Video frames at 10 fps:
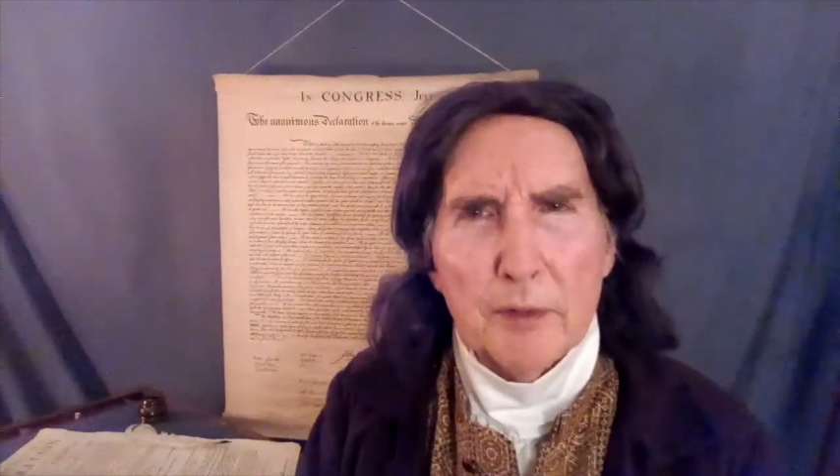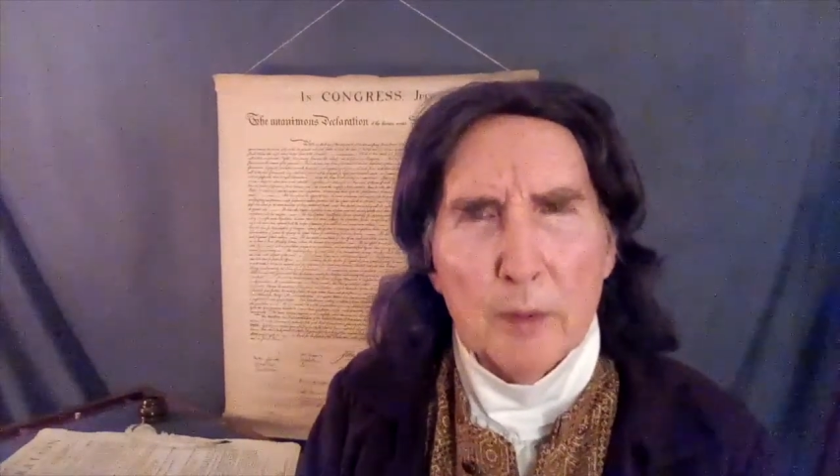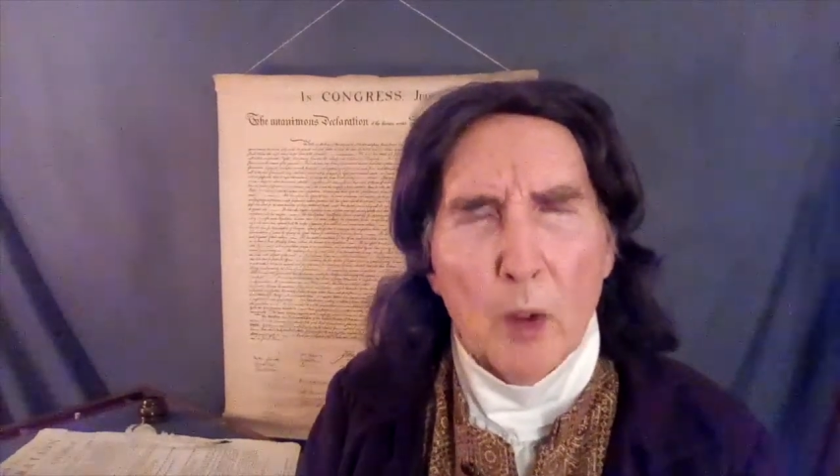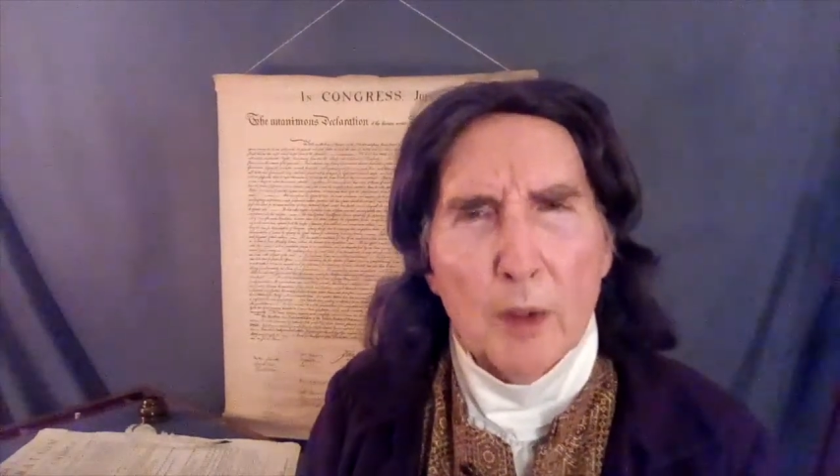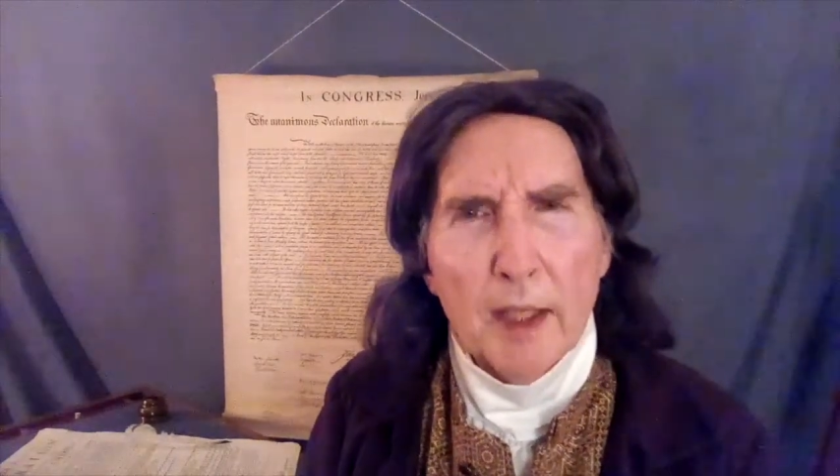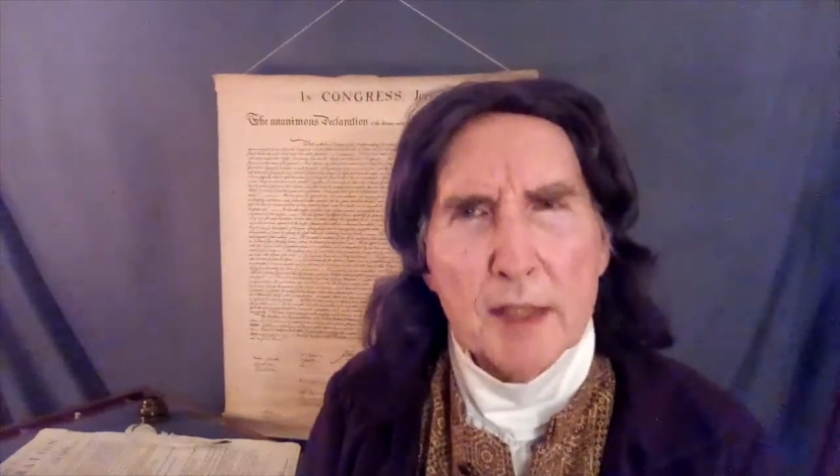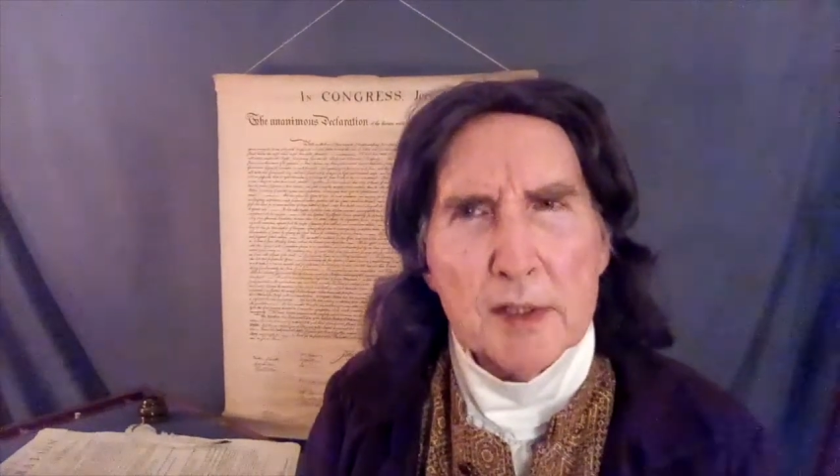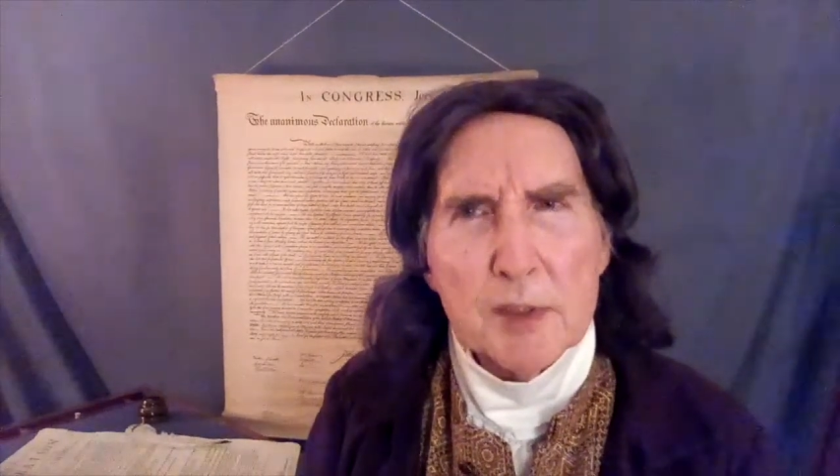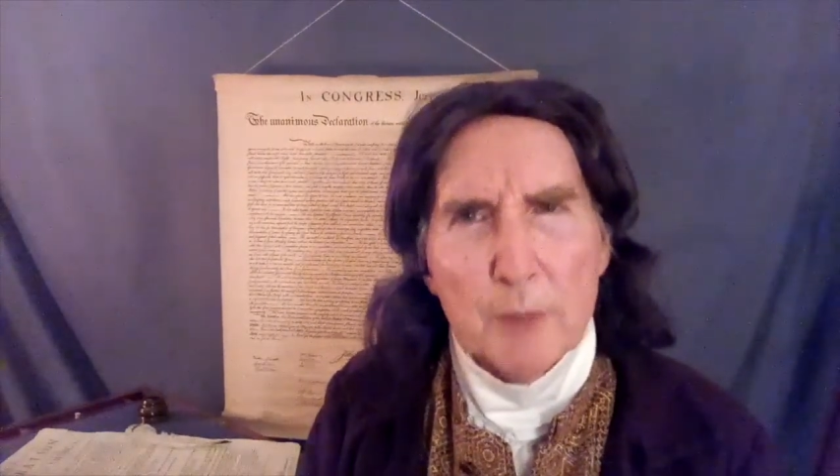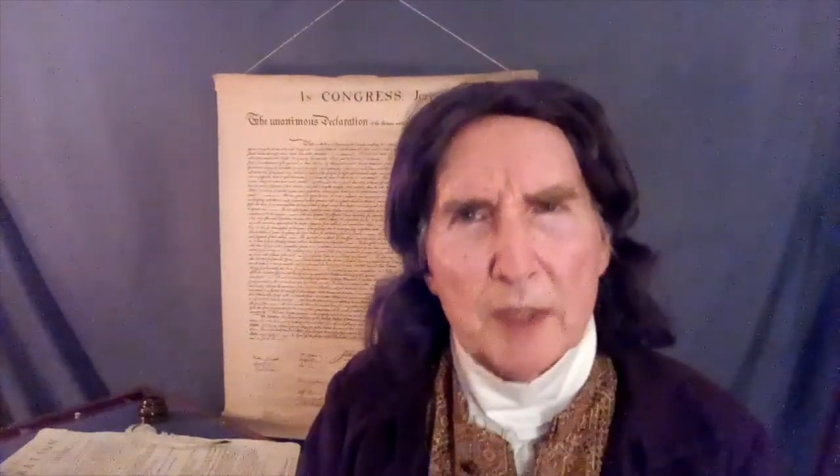long
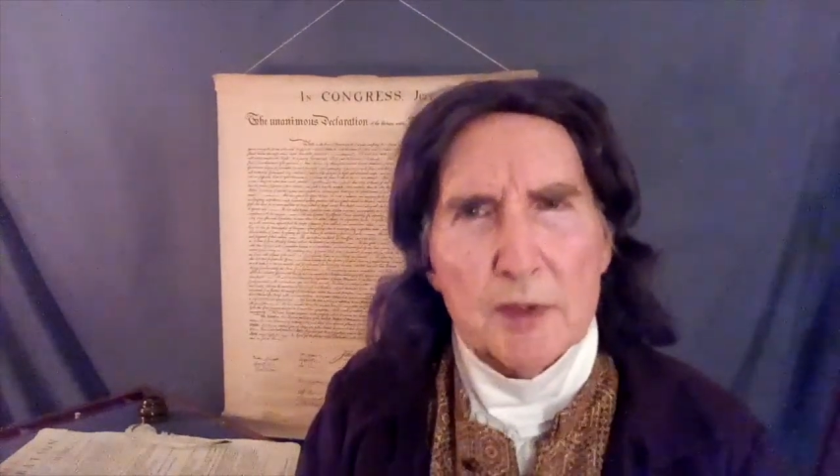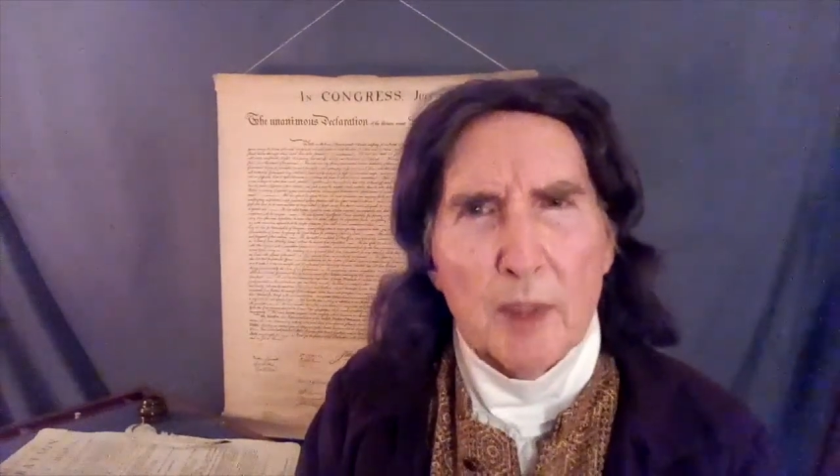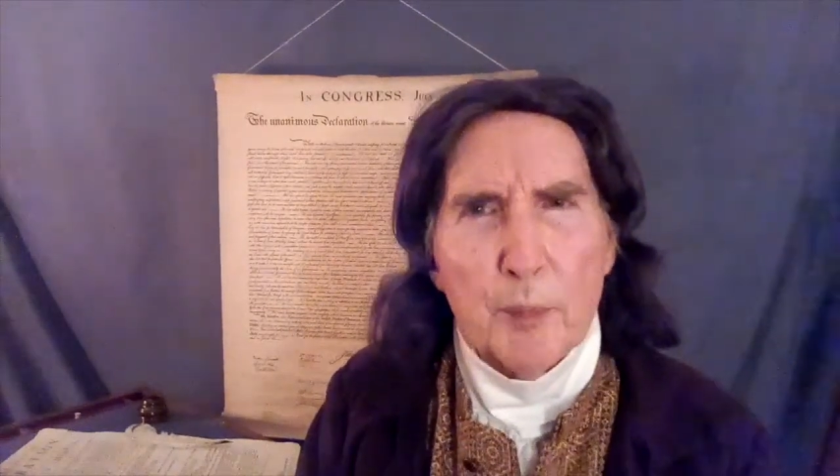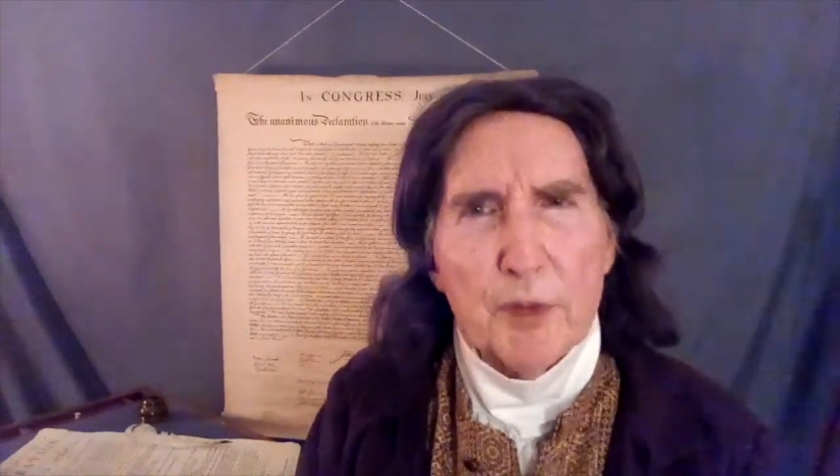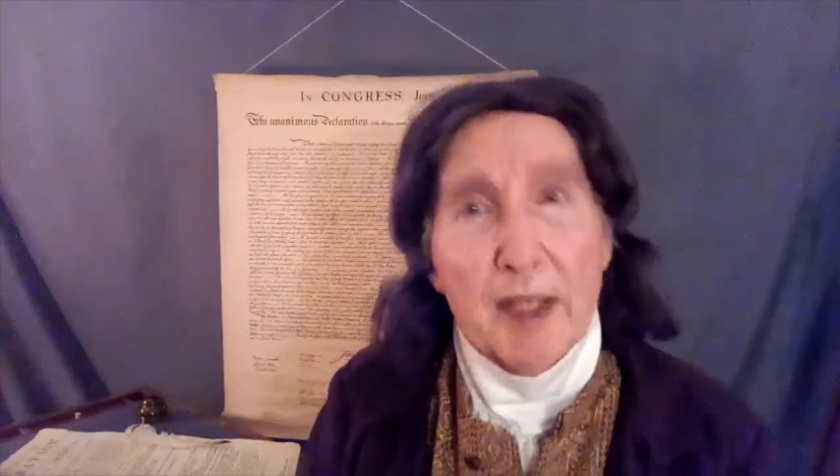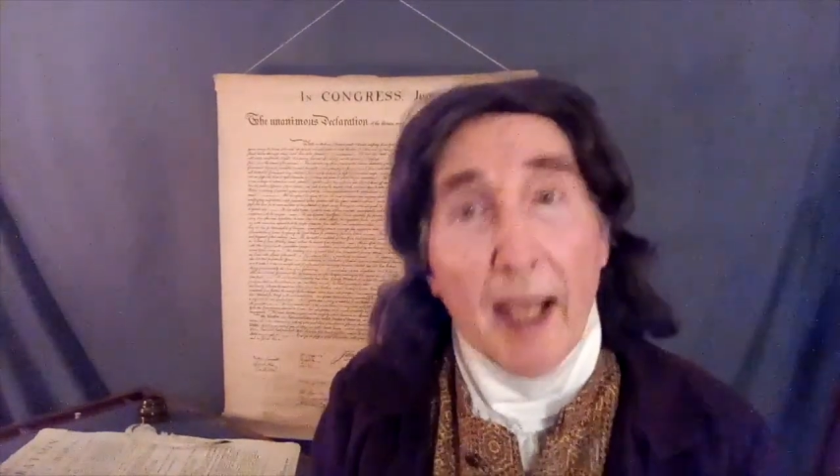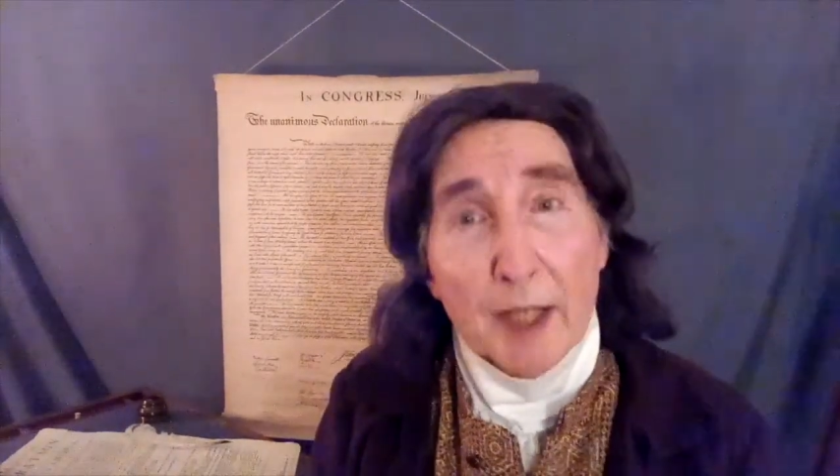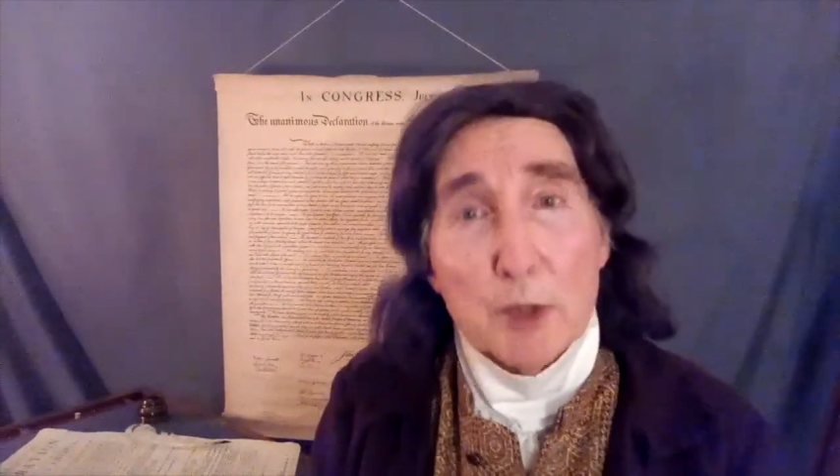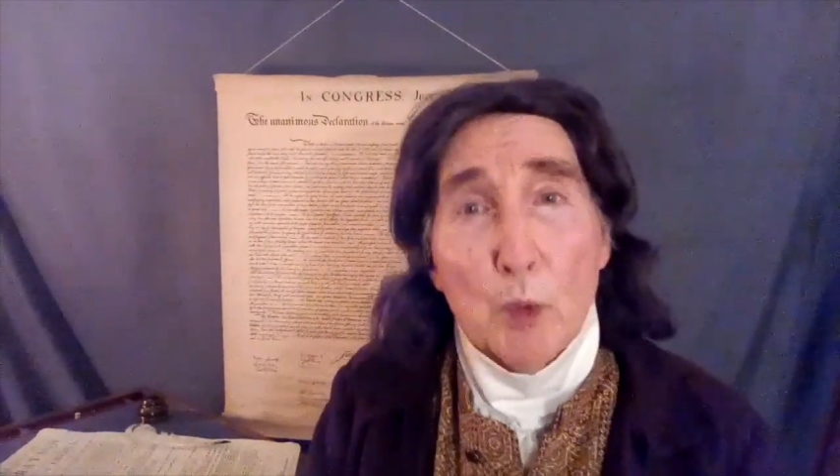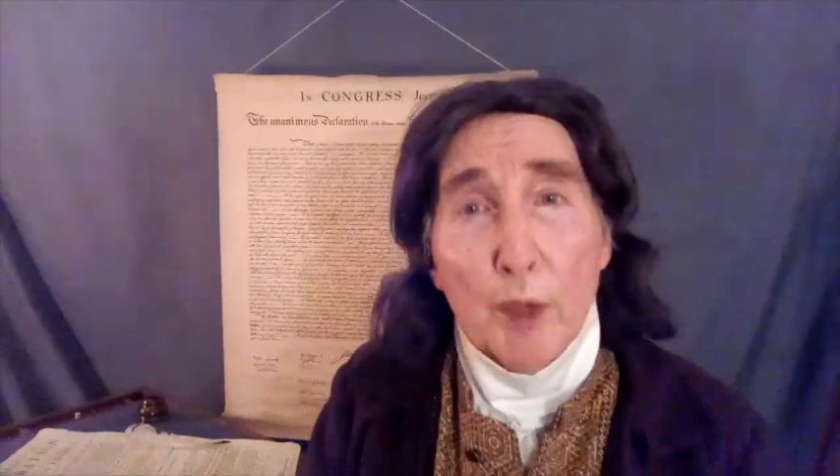S's mixed up with the actual